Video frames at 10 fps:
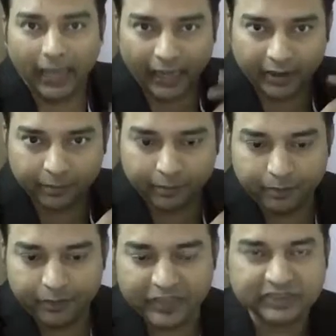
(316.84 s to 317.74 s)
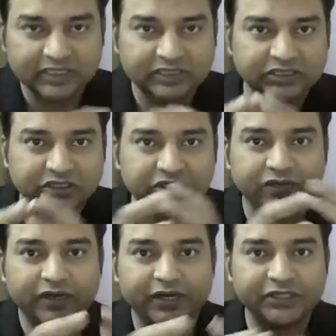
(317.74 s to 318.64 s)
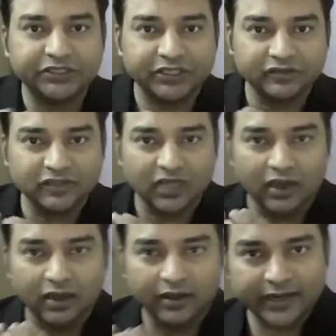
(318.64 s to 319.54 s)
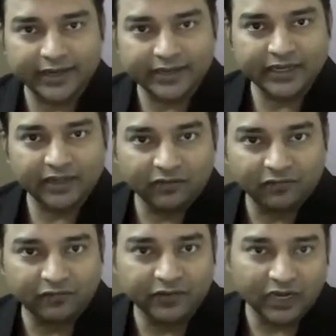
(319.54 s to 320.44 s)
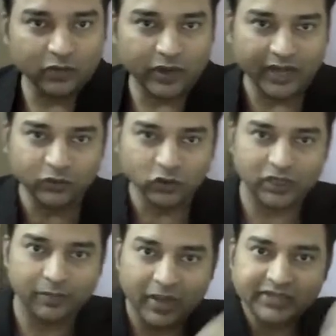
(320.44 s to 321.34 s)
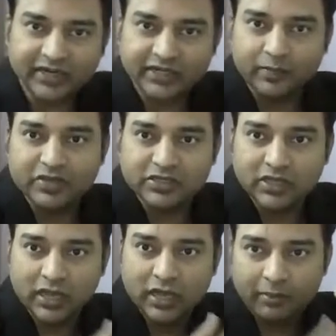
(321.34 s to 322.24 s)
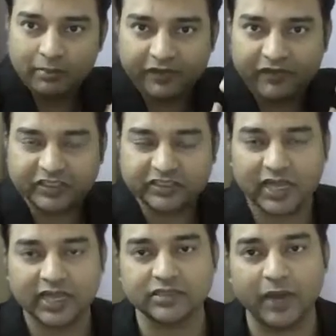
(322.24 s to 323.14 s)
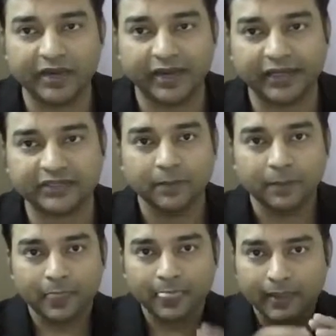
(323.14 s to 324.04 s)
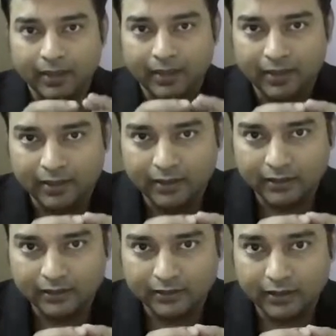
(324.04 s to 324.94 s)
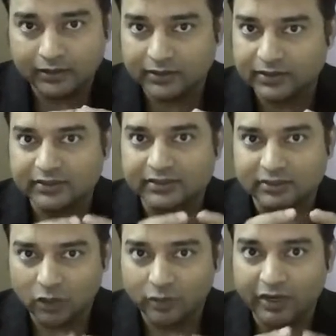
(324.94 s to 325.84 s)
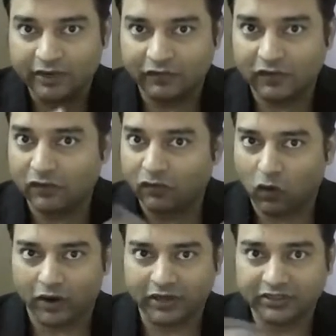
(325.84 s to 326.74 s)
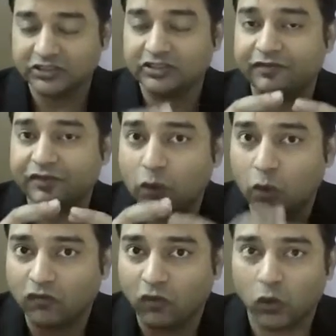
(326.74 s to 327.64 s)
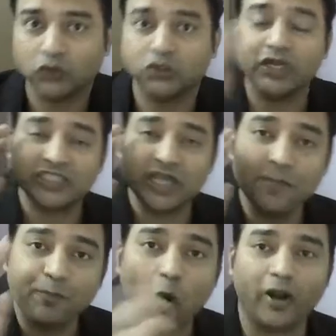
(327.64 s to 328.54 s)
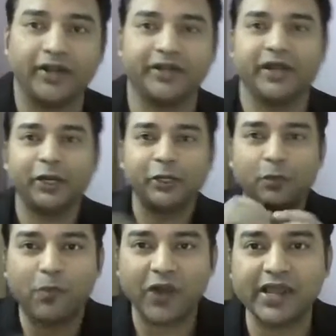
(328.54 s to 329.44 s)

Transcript: and business driven initiatives are getting delivered and those are measured in the benefits as a metrics, it is going to be difficult for organizations if they don't follow. So it's important to